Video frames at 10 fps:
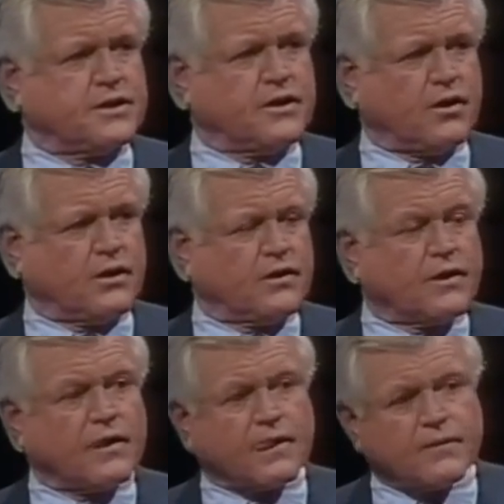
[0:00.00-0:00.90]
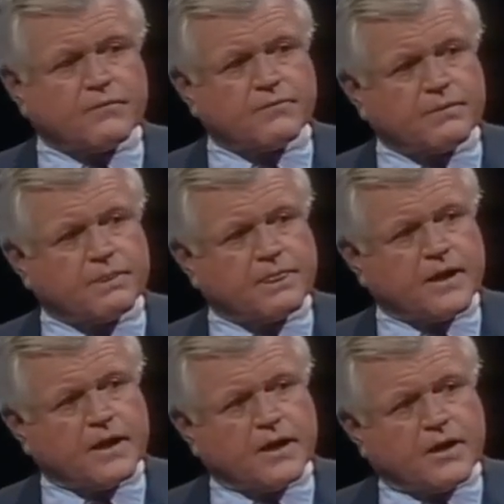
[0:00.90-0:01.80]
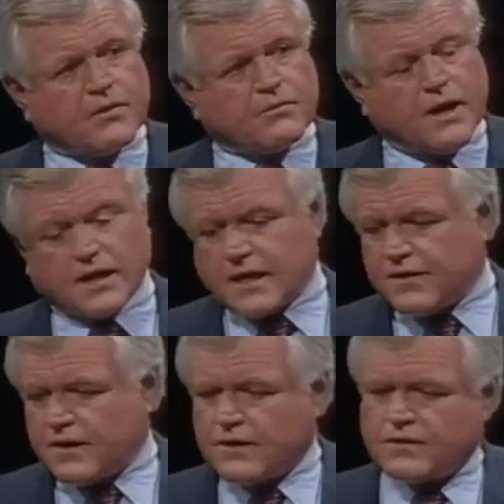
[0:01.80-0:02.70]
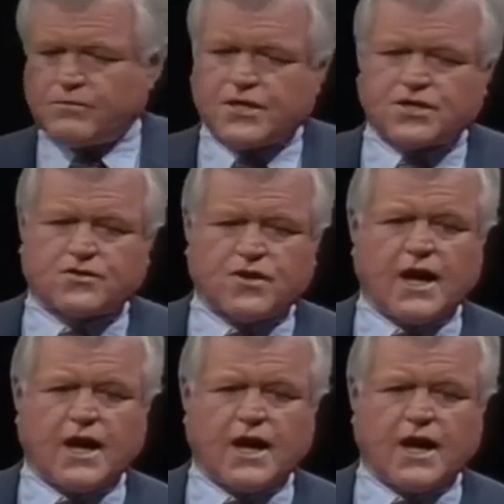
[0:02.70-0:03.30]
So what alternative plan with time limits do you propose